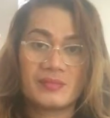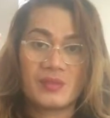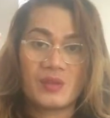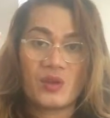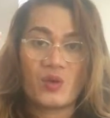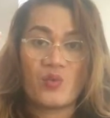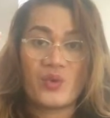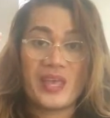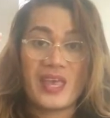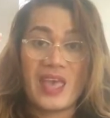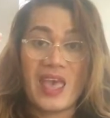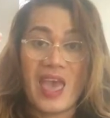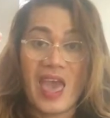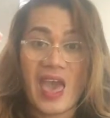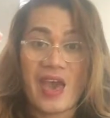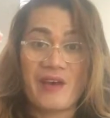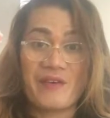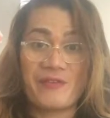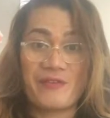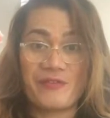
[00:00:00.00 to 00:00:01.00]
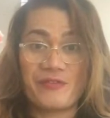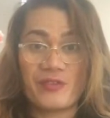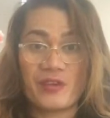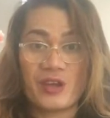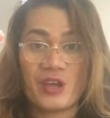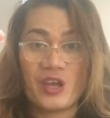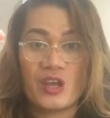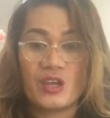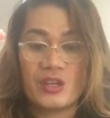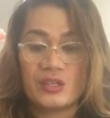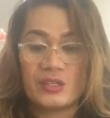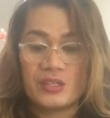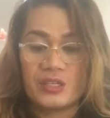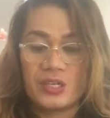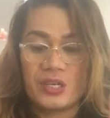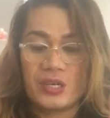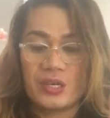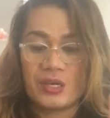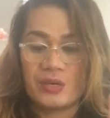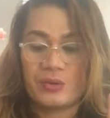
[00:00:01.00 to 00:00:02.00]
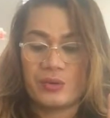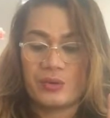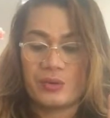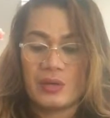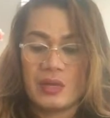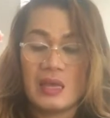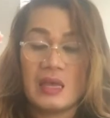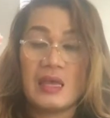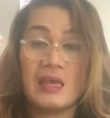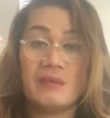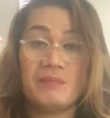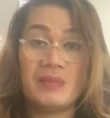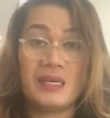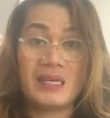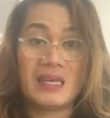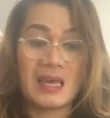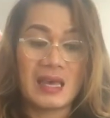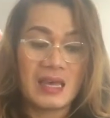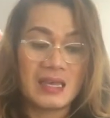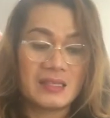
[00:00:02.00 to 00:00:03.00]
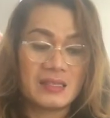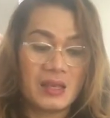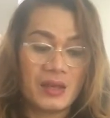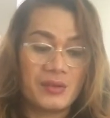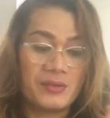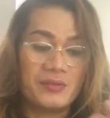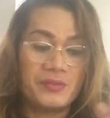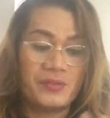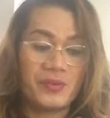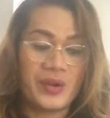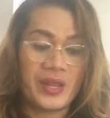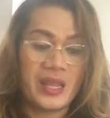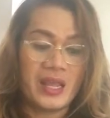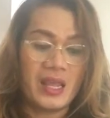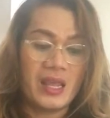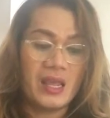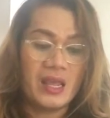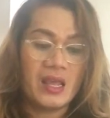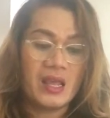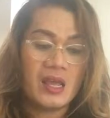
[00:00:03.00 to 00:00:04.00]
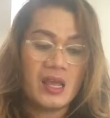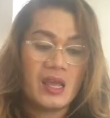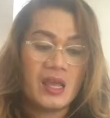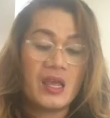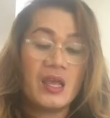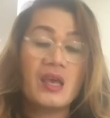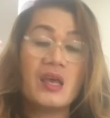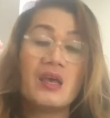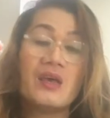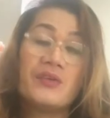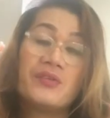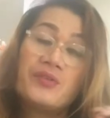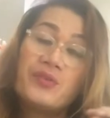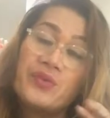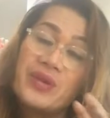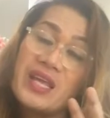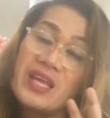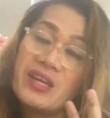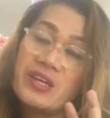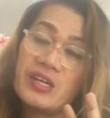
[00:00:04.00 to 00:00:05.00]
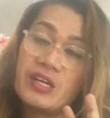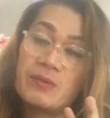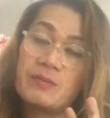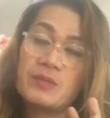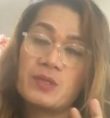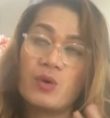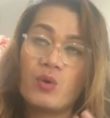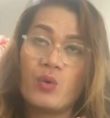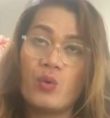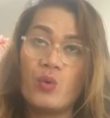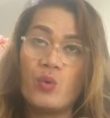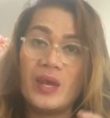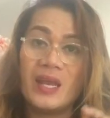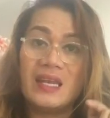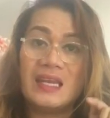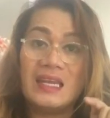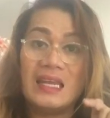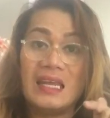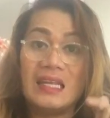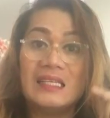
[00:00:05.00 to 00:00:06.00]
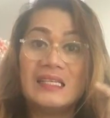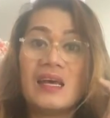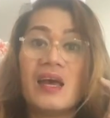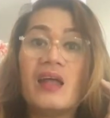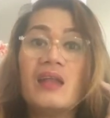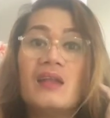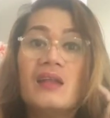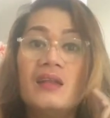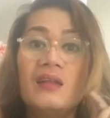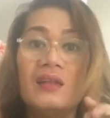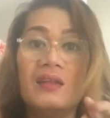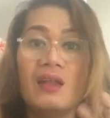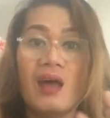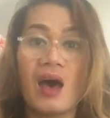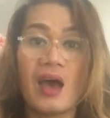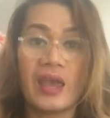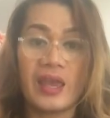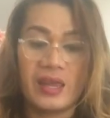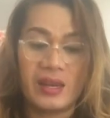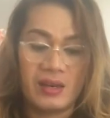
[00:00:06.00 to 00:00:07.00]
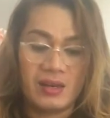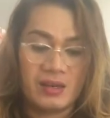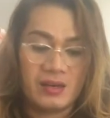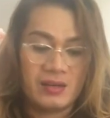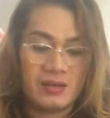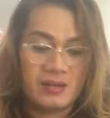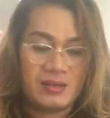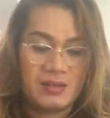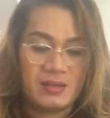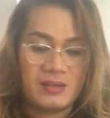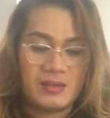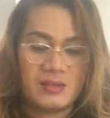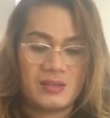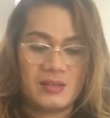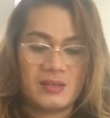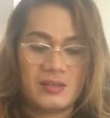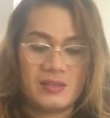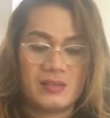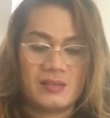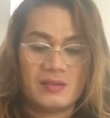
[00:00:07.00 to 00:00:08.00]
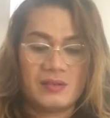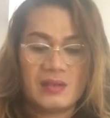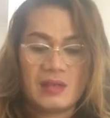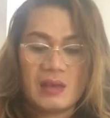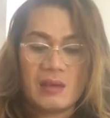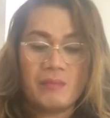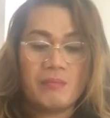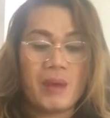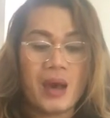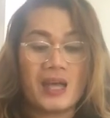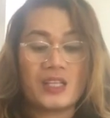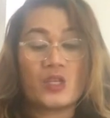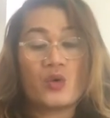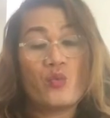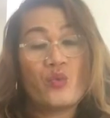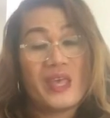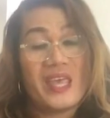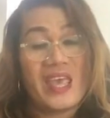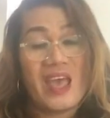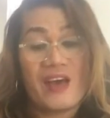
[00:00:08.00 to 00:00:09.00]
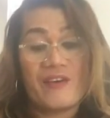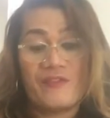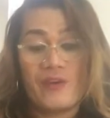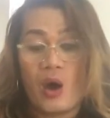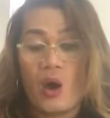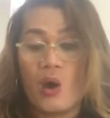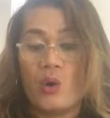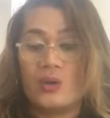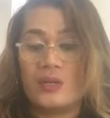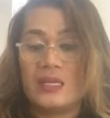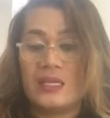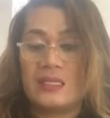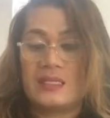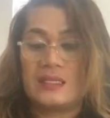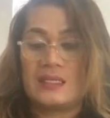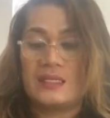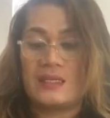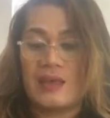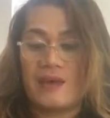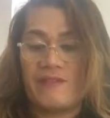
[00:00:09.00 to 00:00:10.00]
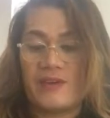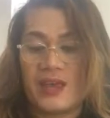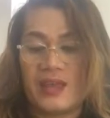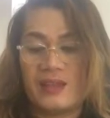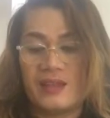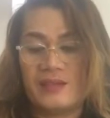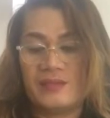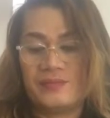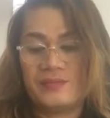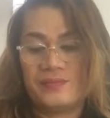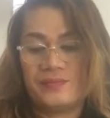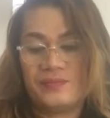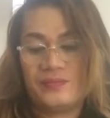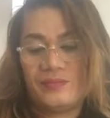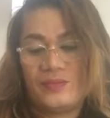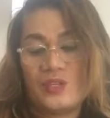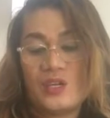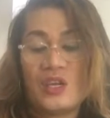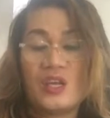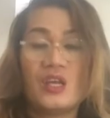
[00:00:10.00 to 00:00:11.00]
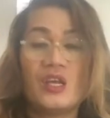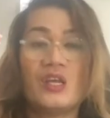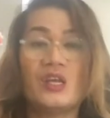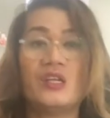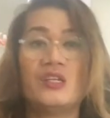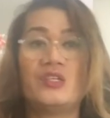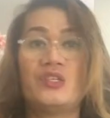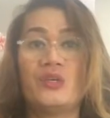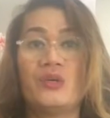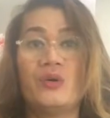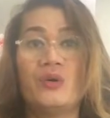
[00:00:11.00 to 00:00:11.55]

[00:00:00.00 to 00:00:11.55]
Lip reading: we have 2 because 3 groups would need 9, but we have only 7. Two